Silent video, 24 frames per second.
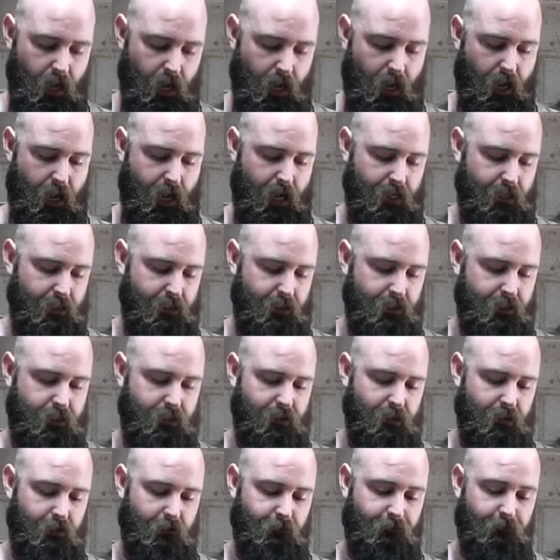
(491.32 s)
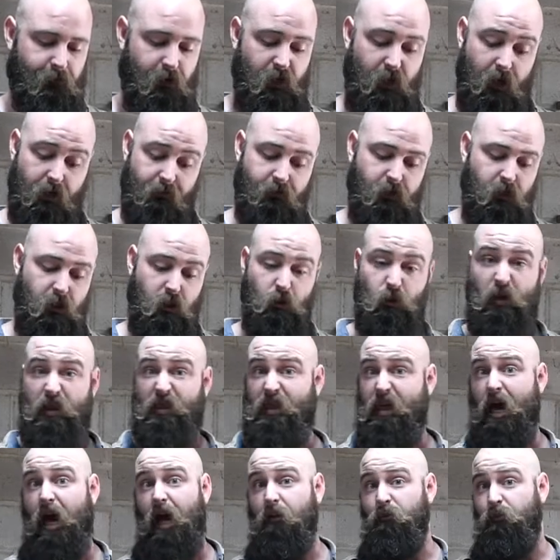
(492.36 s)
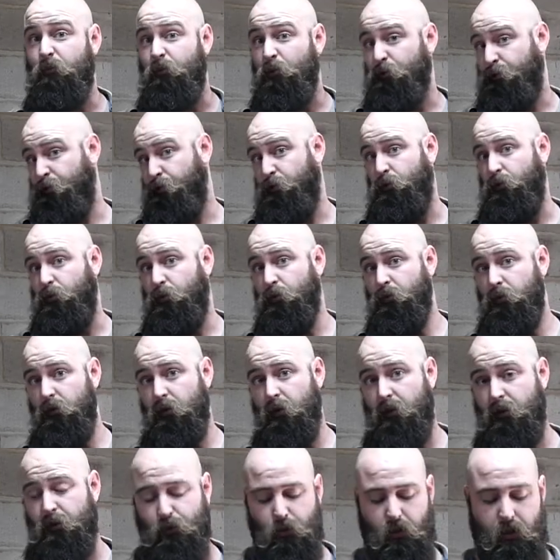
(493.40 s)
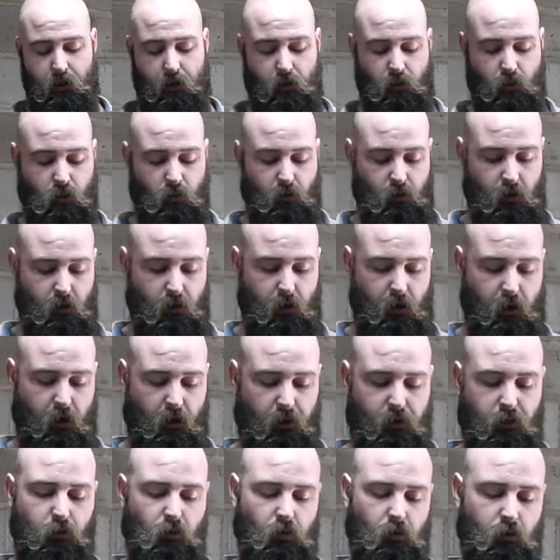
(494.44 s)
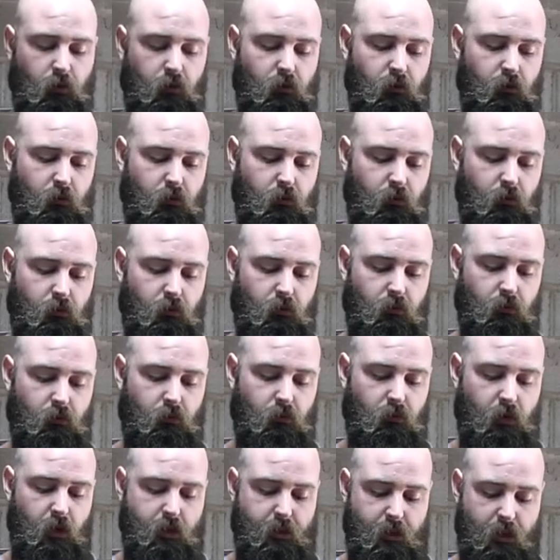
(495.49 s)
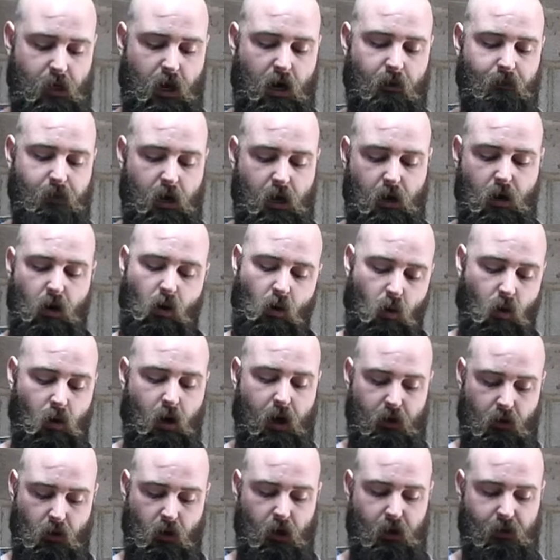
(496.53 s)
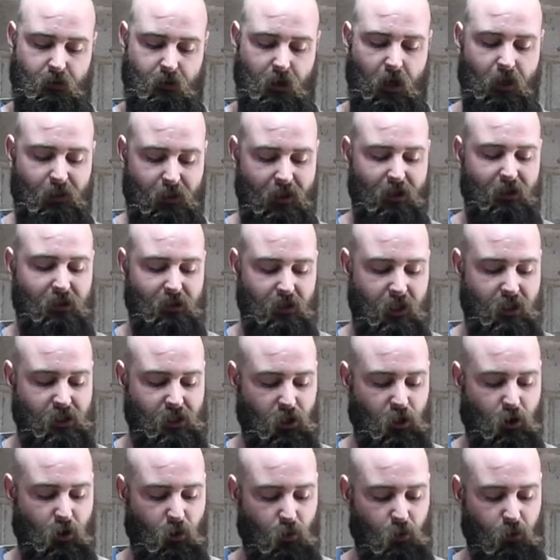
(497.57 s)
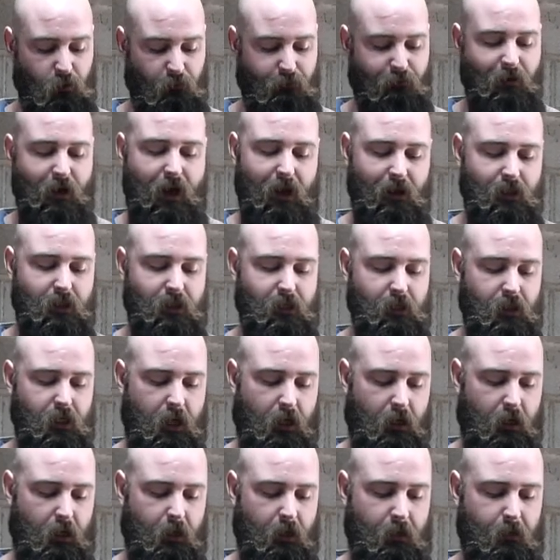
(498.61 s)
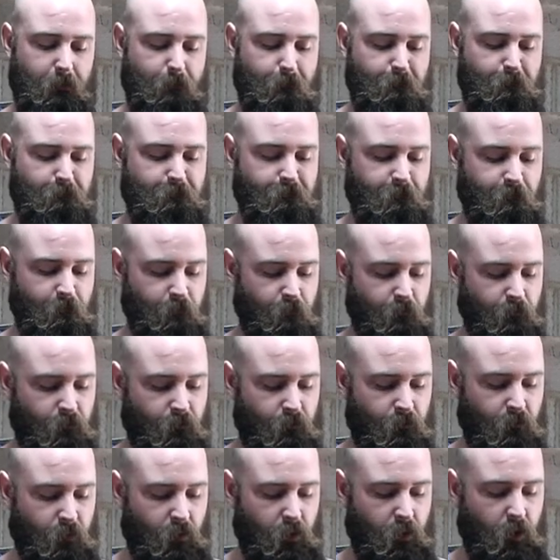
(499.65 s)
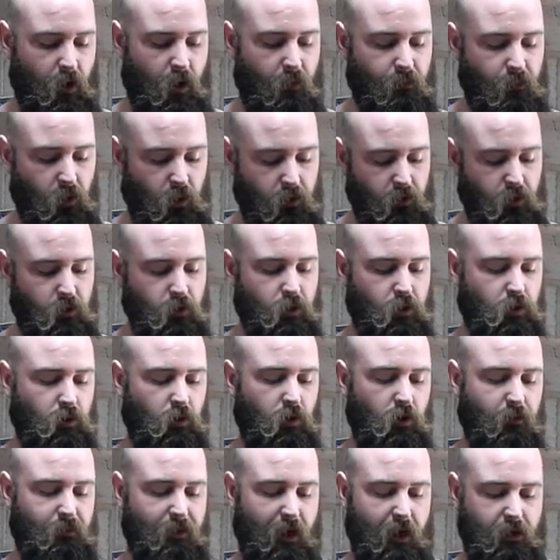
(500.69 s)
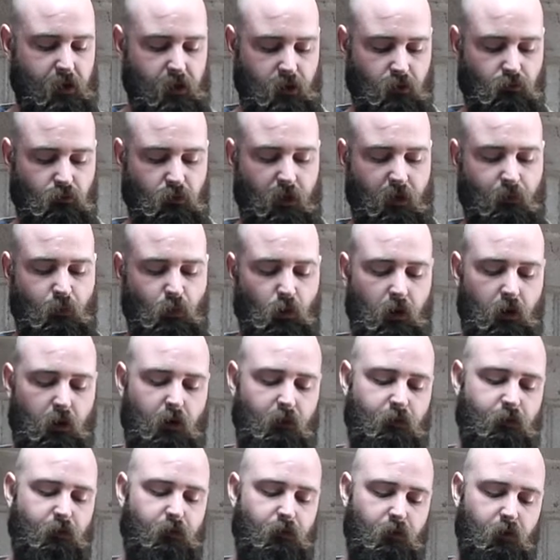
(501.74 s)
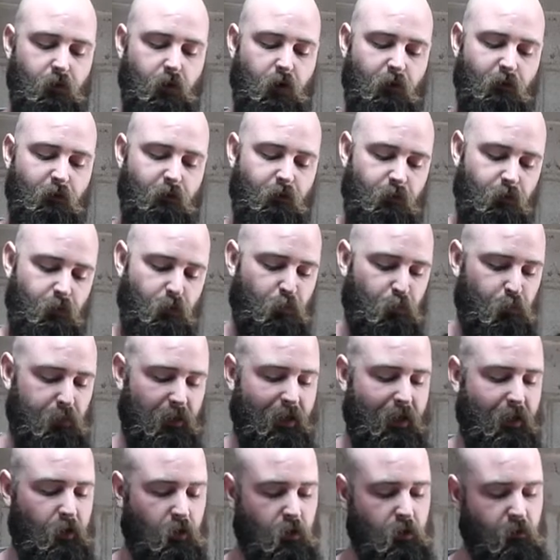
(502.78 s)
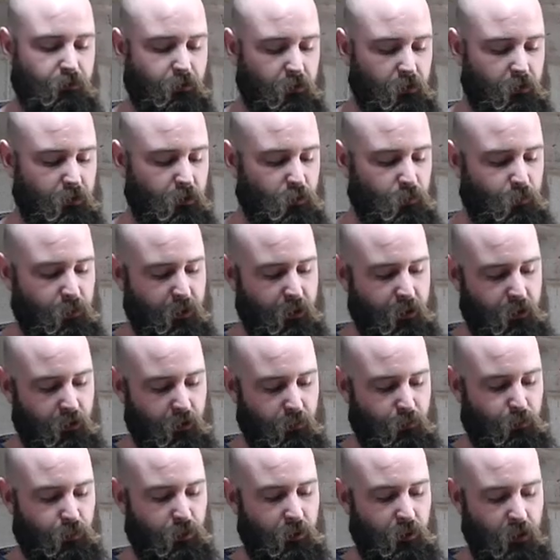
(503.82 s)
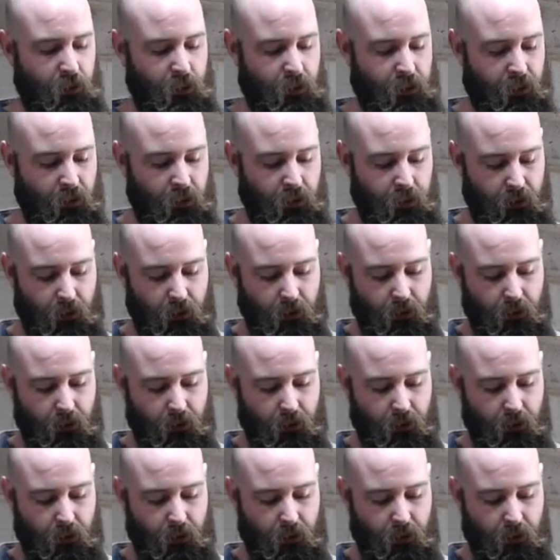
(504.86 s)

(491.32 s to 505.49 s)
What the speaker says: And for never doing that before as well, I thought it's come out quite nice. It's a cool effect. I'm not too sure about this rim where I've bled over a little bit in the burning.